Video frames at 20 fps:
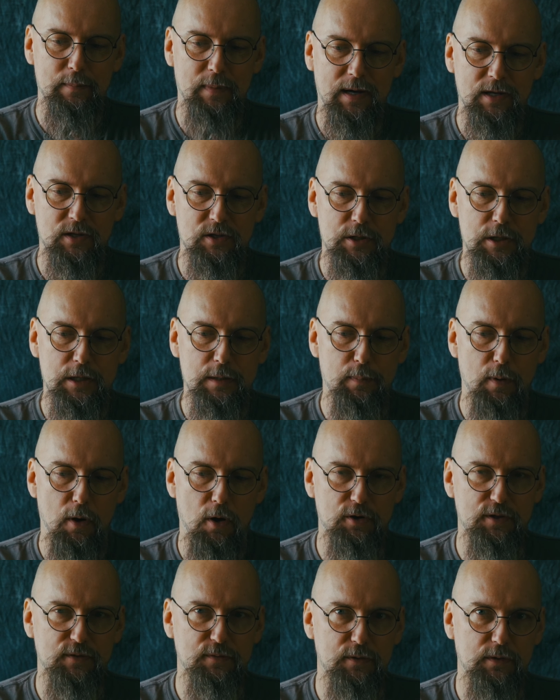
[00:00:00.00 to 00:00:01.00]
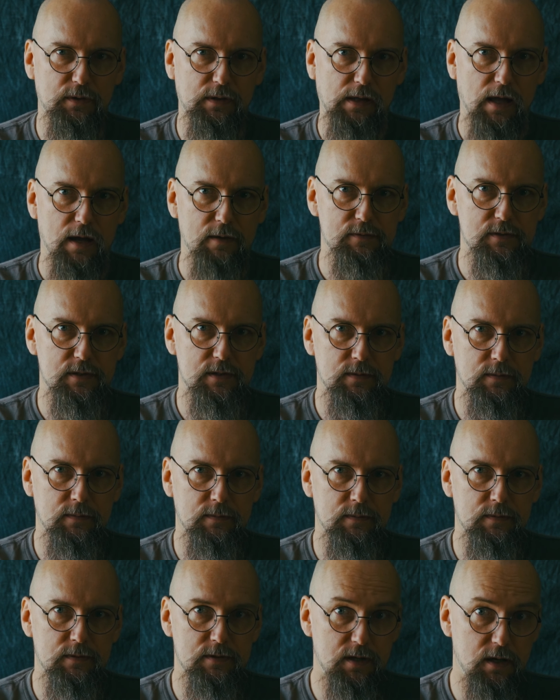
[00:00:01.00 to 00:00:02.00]
my cheap Oxford gloves.
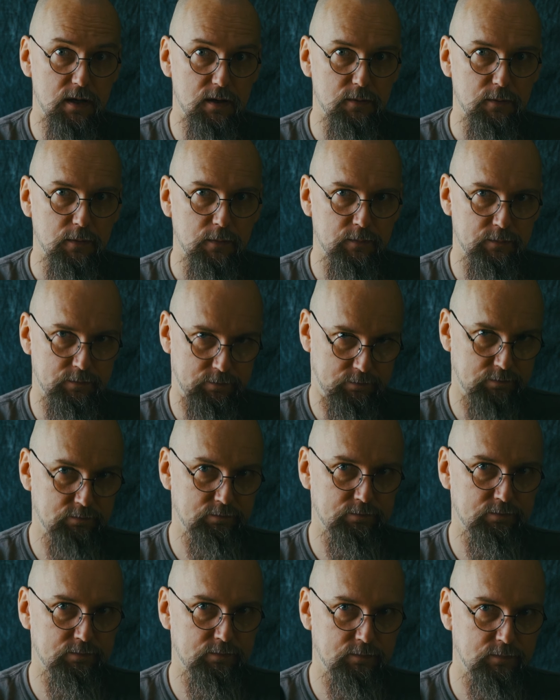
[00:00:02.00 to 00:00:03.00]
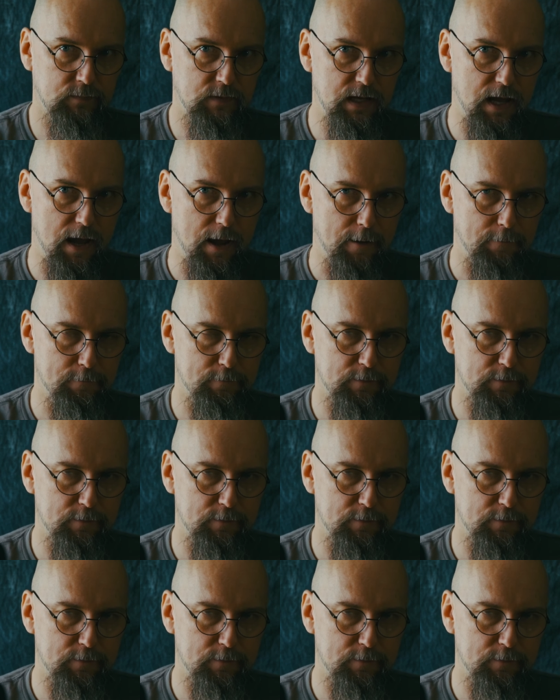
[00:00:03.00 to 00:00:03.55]
So, yeah,